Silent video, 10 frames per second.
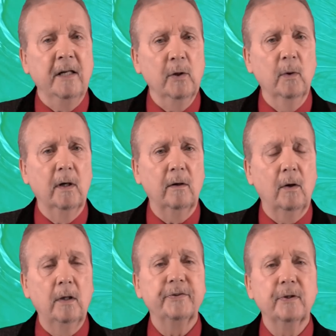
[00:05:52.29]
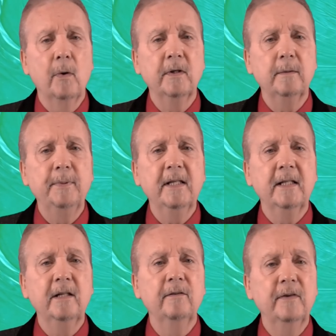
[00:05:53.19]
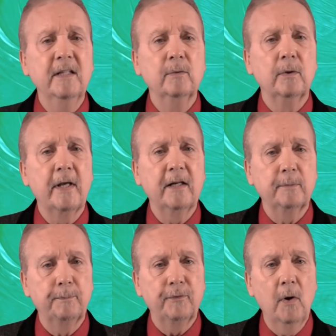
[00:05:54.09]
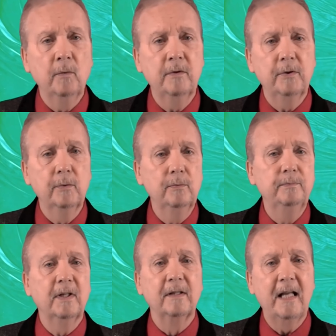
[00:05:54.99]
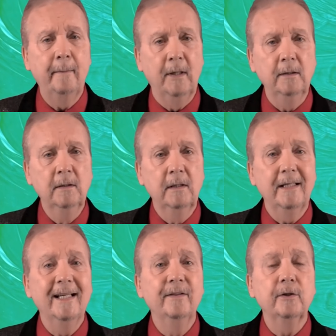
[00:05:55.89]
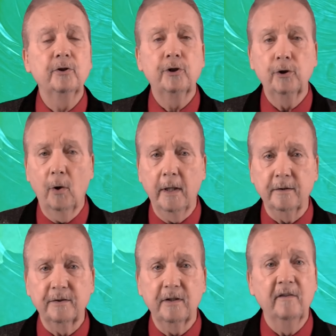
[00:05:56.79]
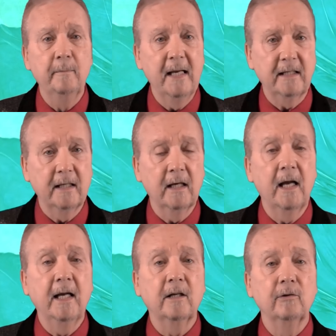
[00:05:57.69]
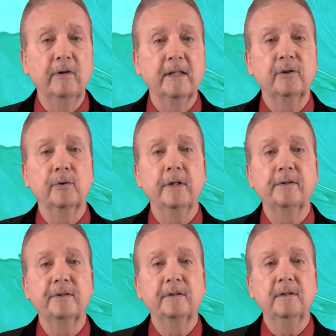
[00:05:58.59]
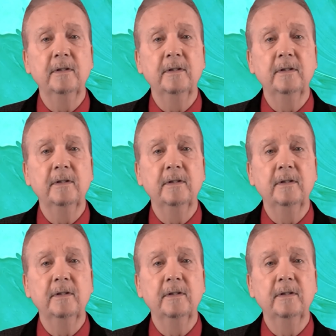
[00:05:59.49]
You are also going to be an individual that is prone to dilemma in the choice of making a career choice.